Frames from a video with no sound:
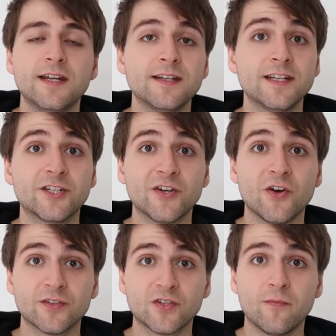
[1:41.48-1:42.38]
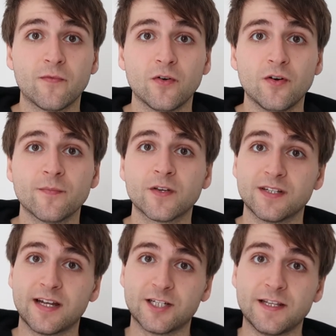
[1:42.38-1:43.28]
In addition, on the top floor,
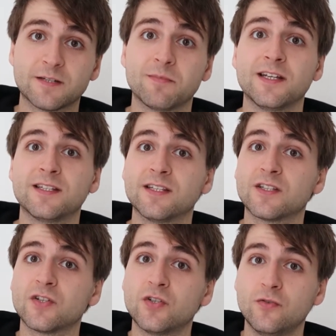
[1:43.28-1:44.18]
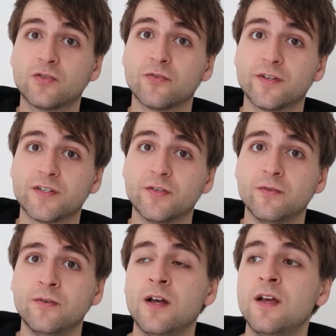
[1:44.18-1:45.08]
because actually this place is 2 stories
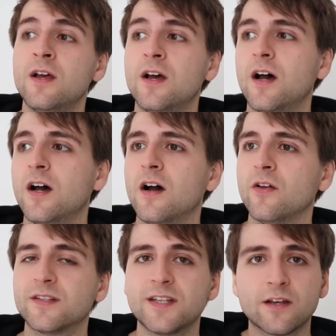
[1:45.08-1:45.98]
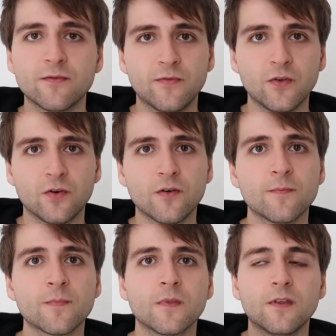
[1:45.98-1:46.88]
tall, on the second
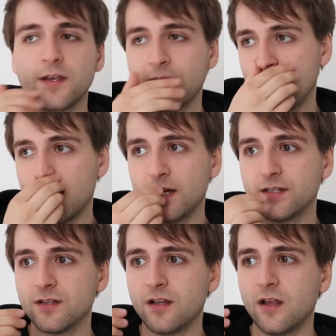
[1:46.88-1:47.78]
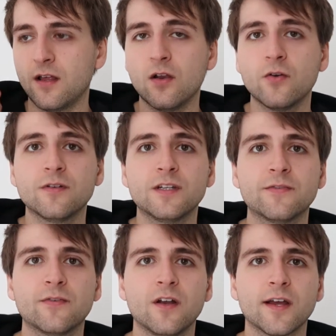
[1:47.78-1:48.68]
floor they had a load of
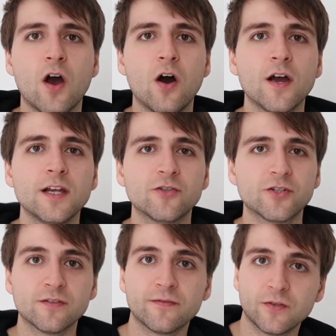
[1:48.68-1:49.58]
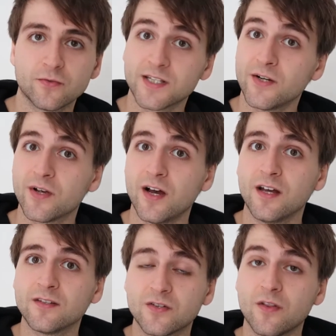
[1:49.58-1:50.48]
different like hydrogen fuel cell
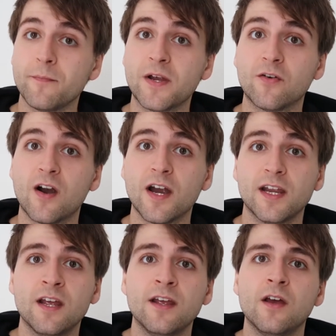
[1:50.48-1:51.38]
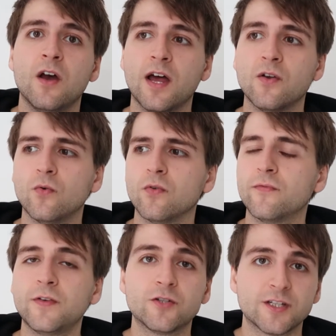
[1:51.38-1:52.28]
cars, so the Mirai, and all the
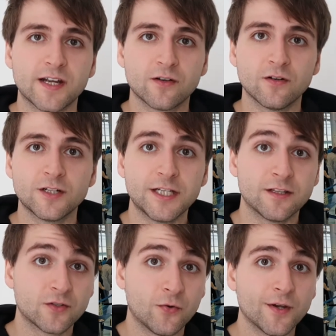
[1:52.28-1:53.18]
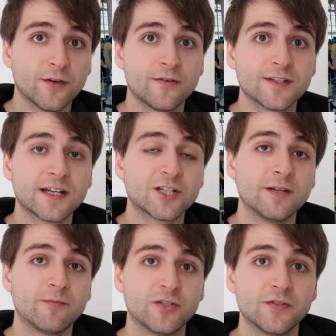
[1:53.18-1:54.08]
future technology that Toyota is
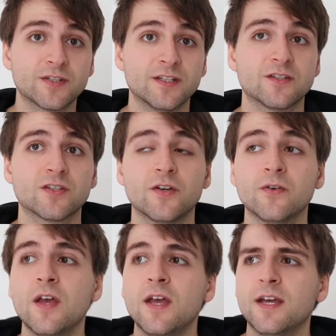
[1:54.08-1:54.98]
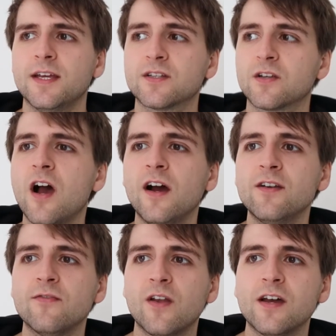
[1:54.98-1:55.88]
actually producing. So it's
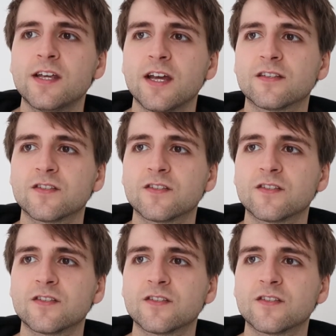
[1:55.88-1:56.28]
kind of like a